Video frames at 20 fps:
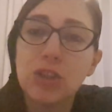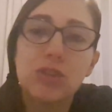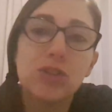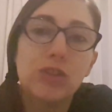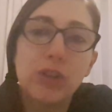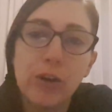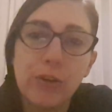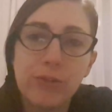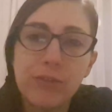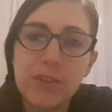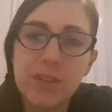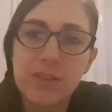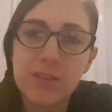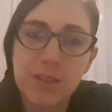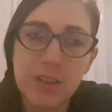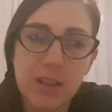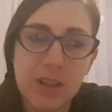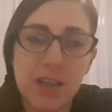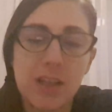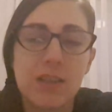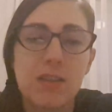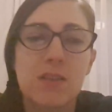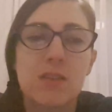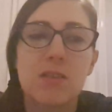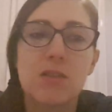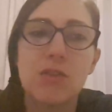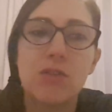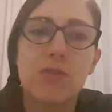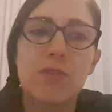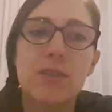don't. It's
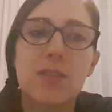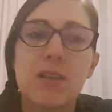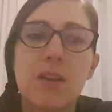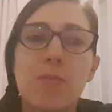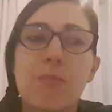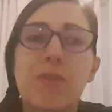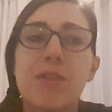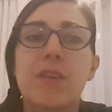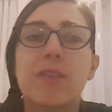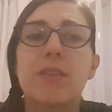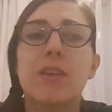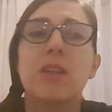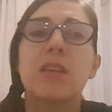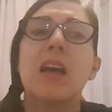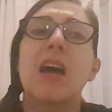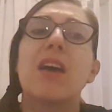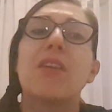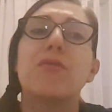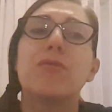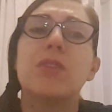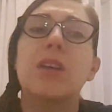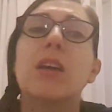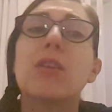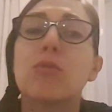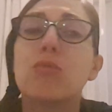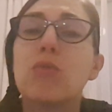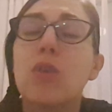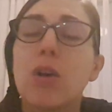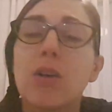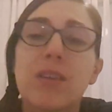not something that I've
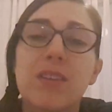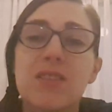done wrong,